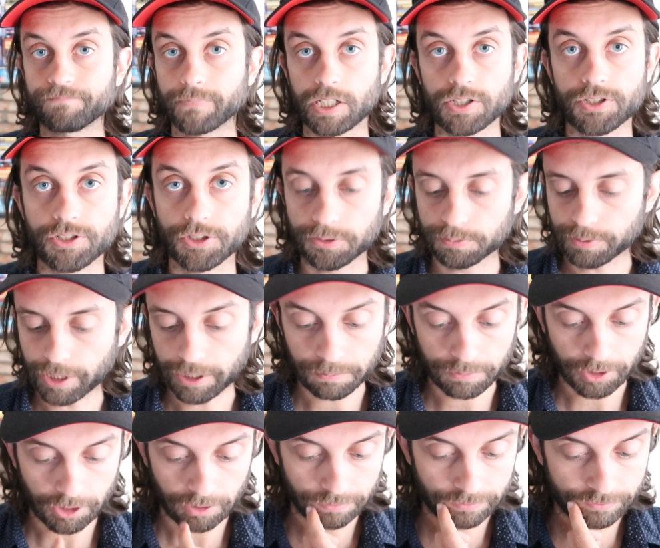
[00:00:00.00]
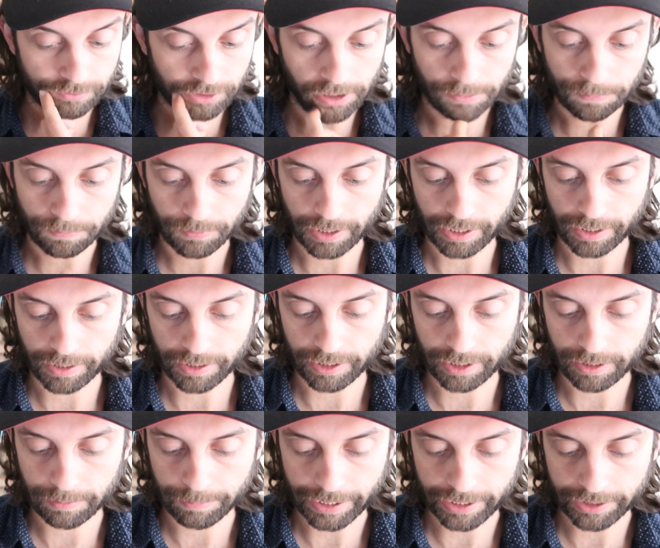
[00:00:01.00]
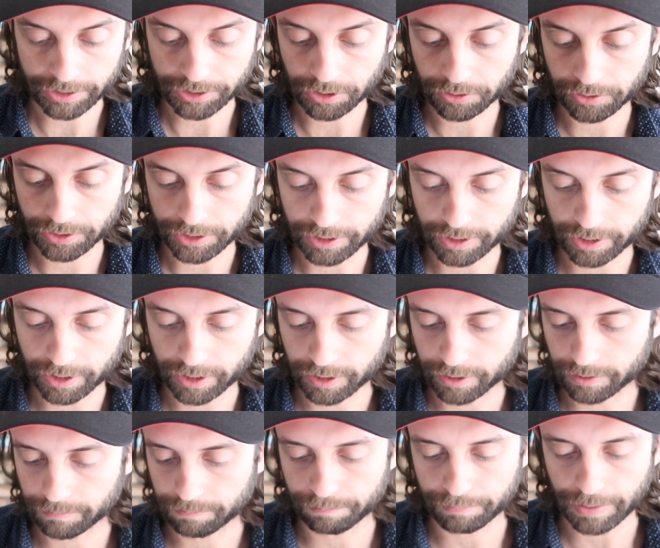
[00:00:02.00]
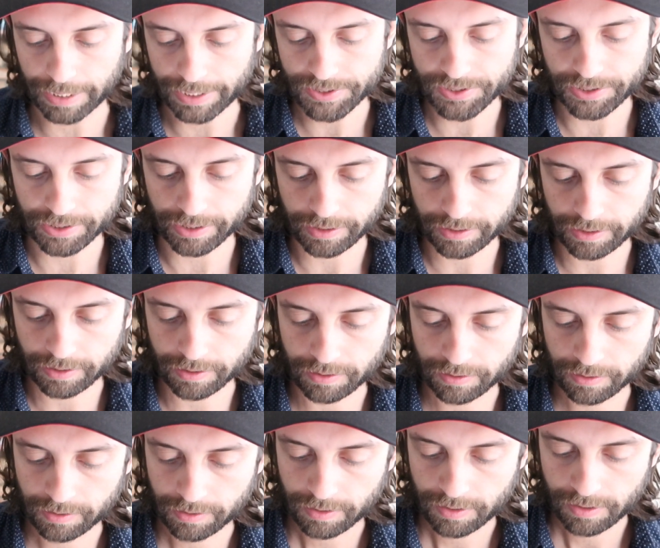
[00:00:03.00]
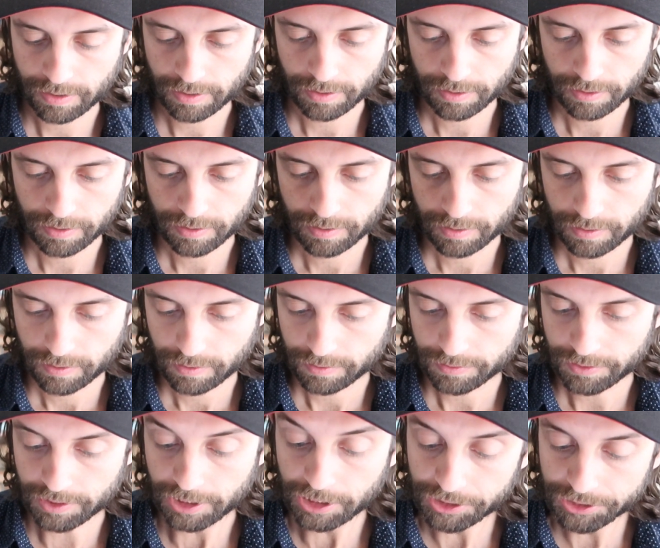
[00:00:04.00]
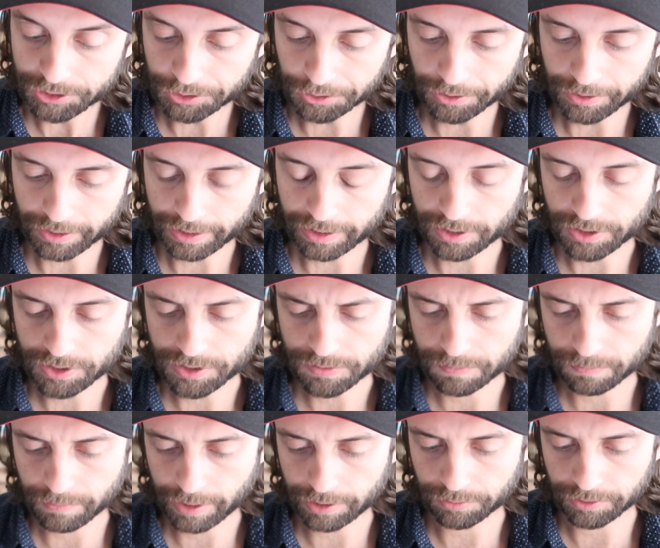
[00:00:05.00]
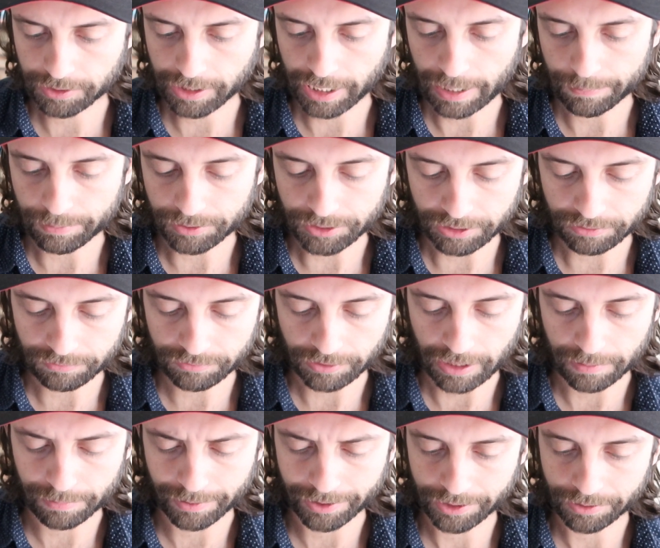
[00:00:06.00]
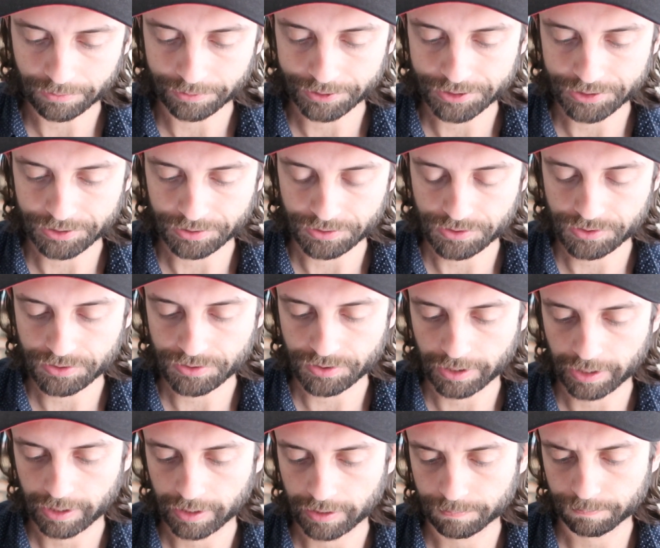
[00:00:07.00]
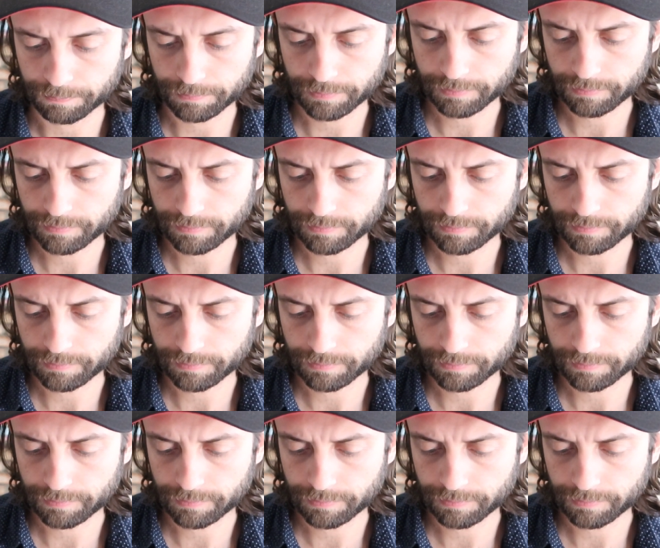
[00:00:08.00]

Nice little bread and butter flip, a Patagonia basic t-shirt. It is made with Capilene fabric, which is uh,